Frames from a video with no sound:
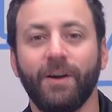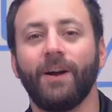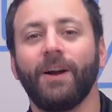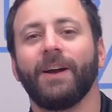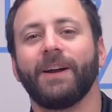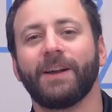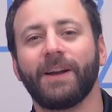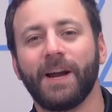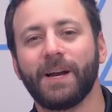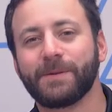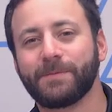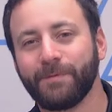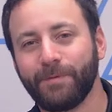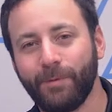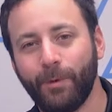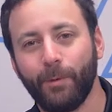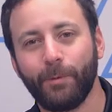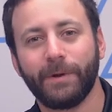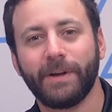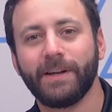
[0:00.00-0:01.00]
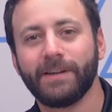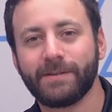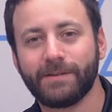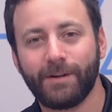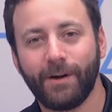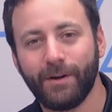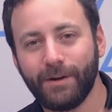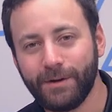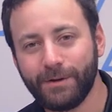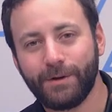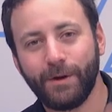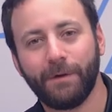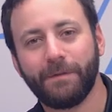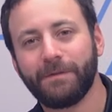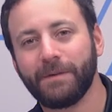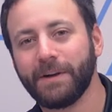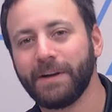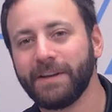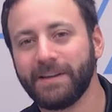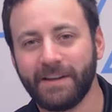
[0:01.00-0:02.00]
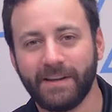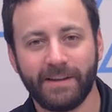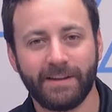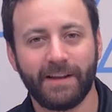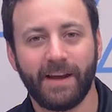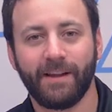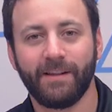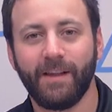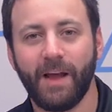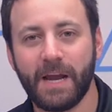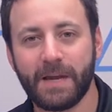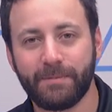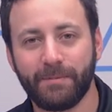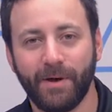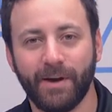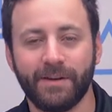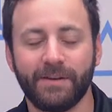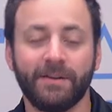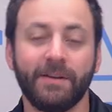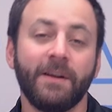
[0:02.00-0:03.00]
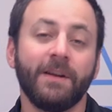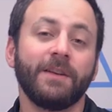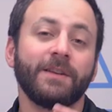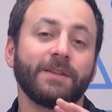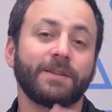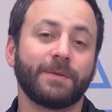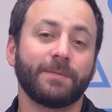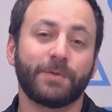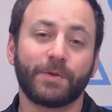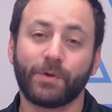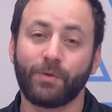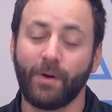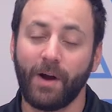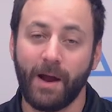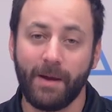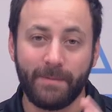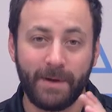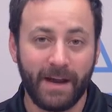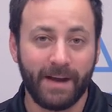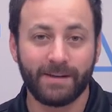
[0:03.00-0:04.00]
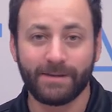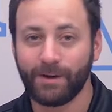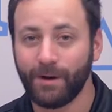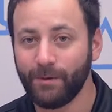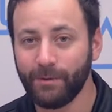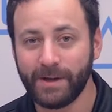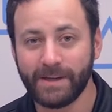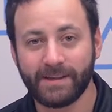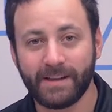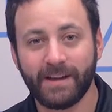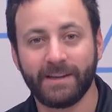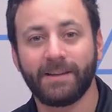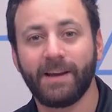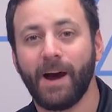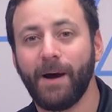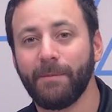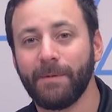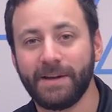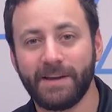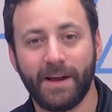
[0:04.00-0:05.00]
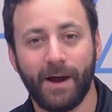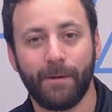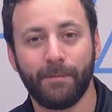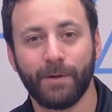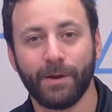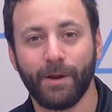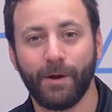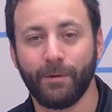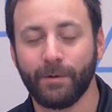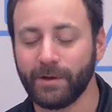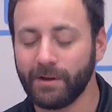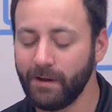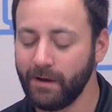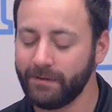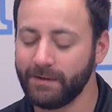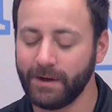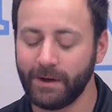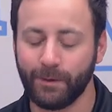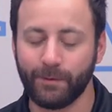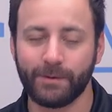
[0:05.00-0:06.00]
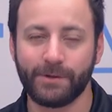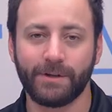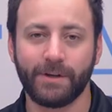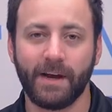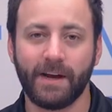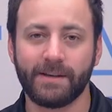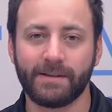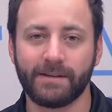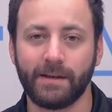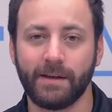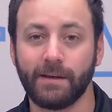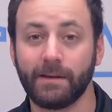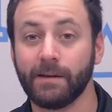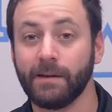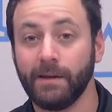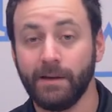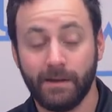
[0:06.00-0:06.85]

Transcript: All right, guys, before we get started, don't forget to hit that like button, subscribe as always, and comment down below. We'd love to hear what you guys think.